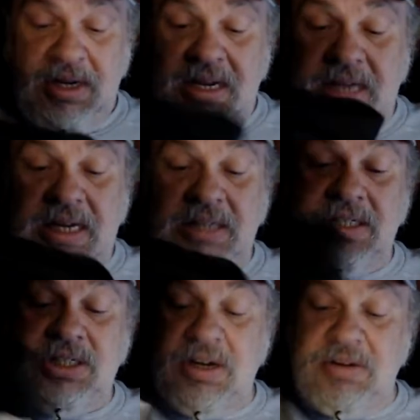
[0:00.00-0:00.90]
Yes, I
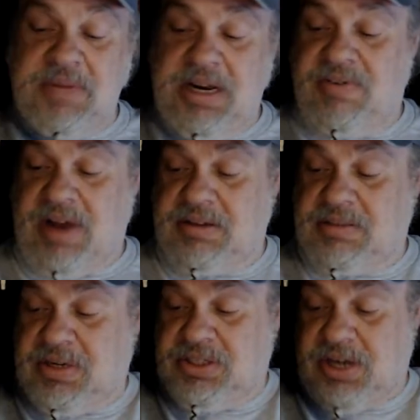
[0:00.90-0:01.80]
just showed Mini
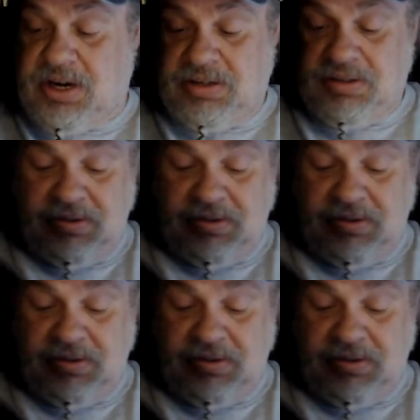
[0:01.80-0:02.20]
Vibes my shirt.